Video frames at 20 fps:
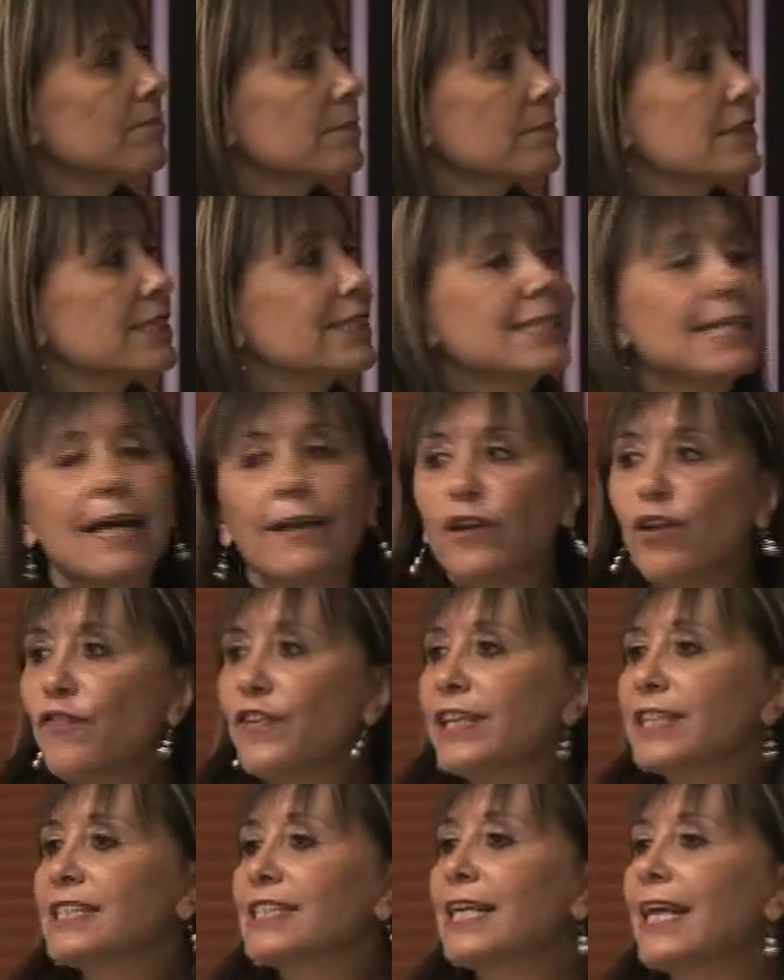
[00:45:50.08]
Some of
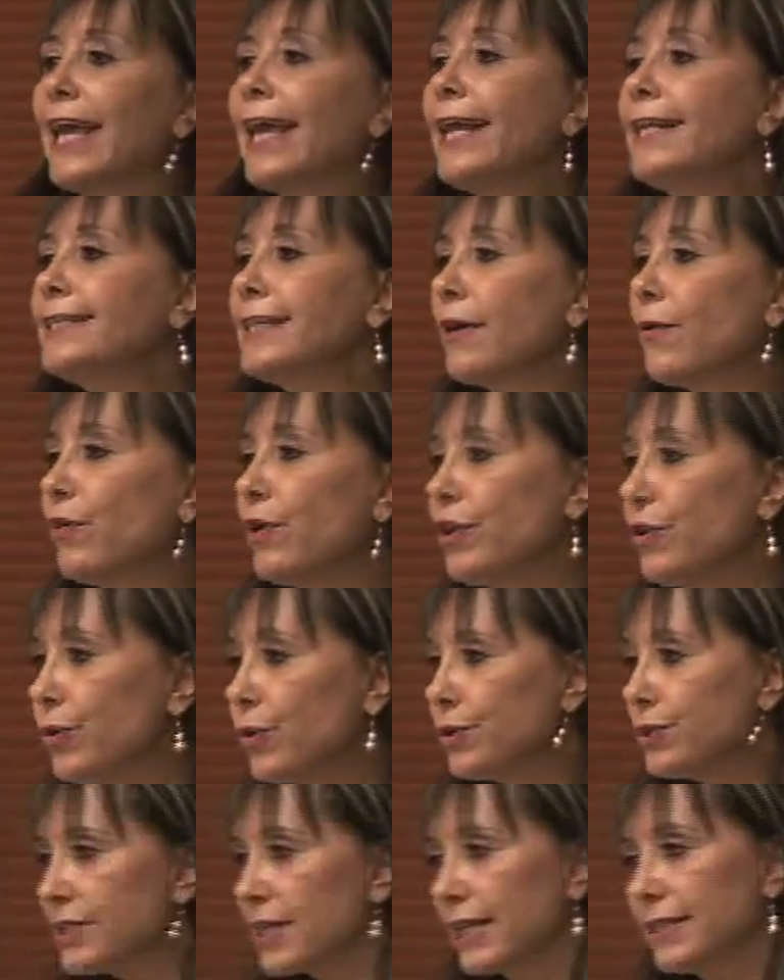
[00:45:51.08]
the scale that we
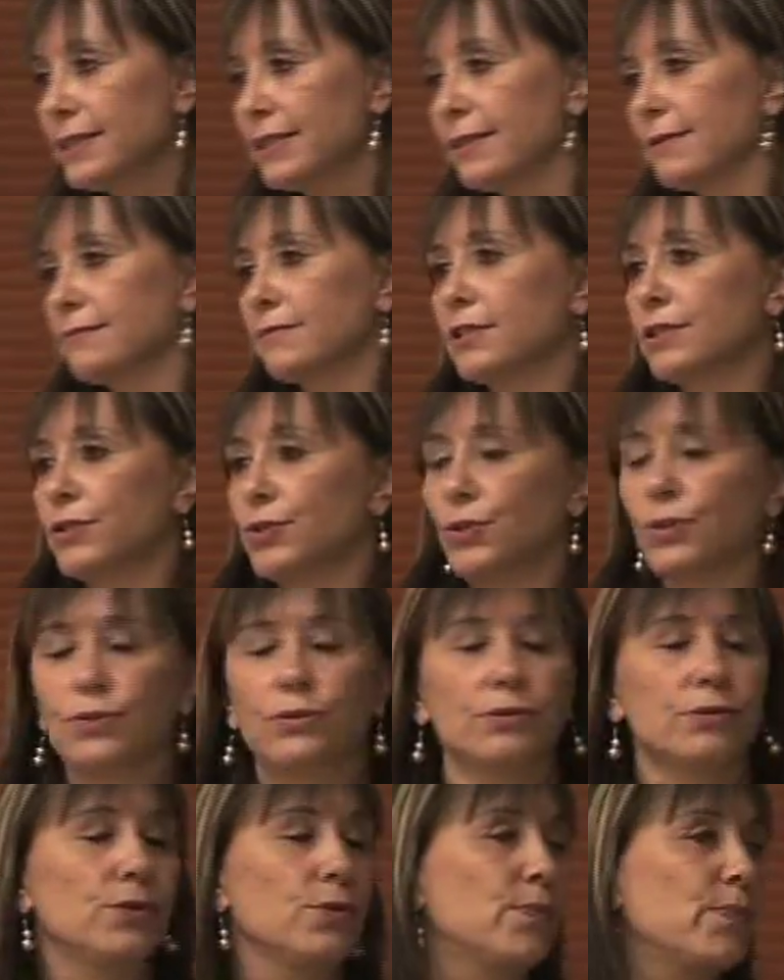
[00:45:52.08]
use, I didn't want
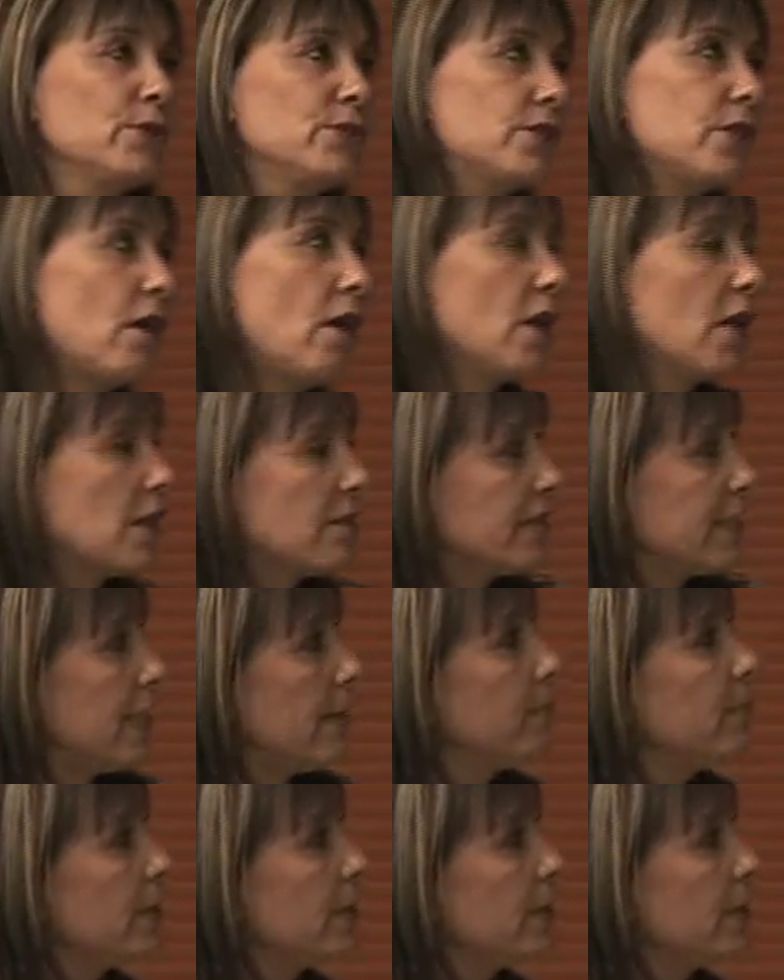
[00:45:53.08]
to, to put all of them